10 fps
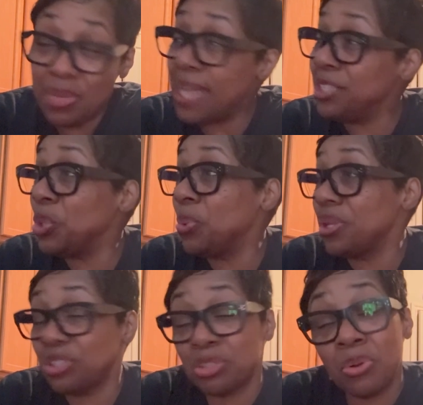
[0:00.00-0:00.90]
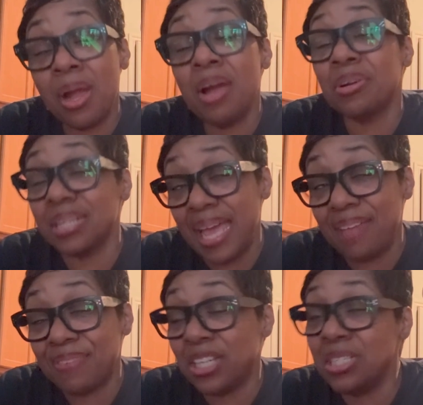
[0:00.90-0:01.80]
I didn't know whether to cry or
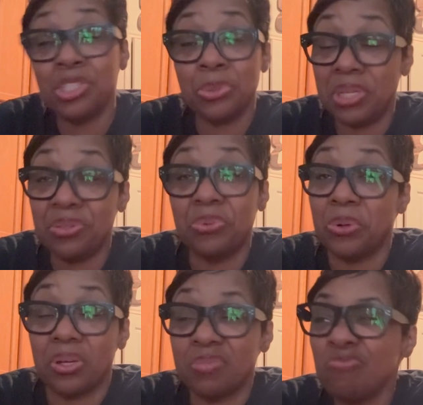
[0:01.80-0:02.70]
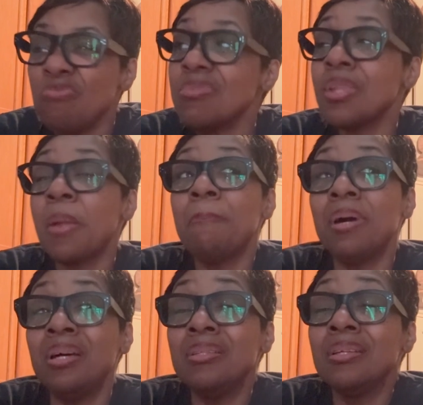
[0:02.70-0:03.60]
laugh. I couldn't do either or.
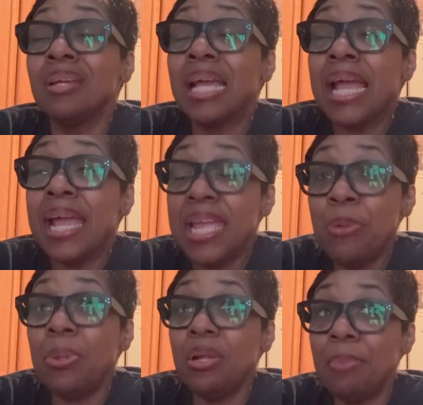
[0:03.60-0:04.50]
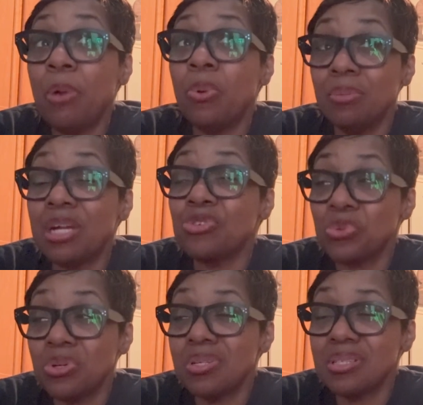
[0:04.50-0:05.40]
But he went in my, one of my
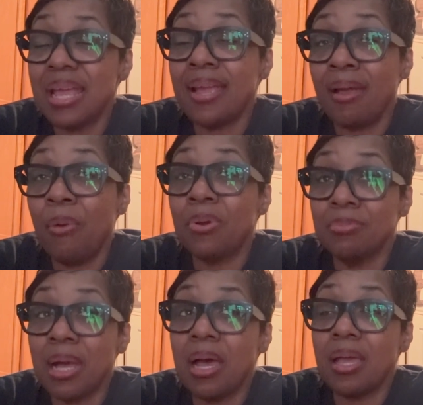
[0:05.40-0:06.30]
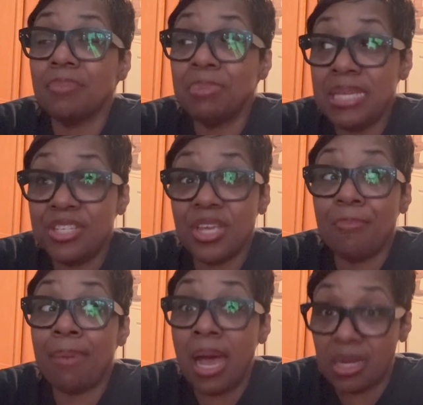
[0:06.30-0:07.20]
drawers and got one of my PJ
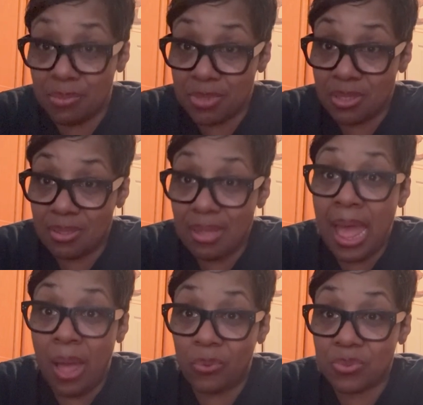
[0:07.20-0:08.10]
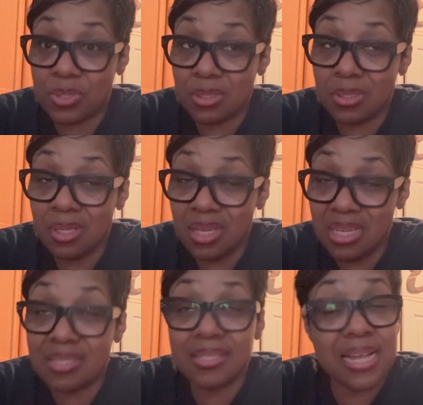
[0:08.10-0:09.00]
bottoms out and
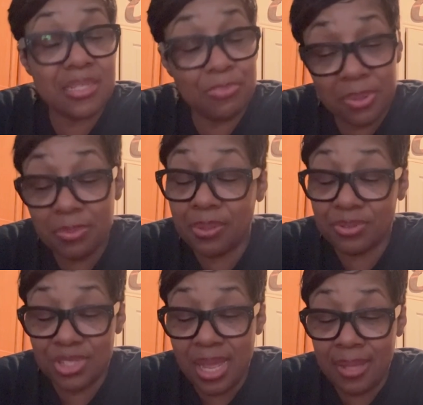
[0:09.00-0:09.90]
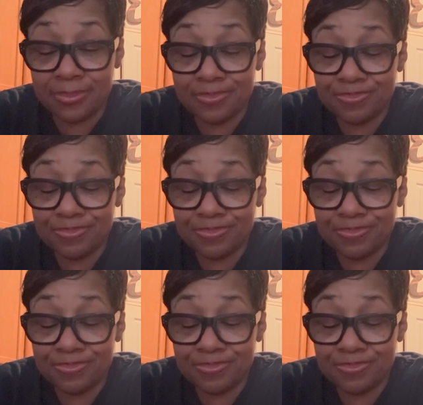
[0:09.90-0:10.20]
decided to put them on, child.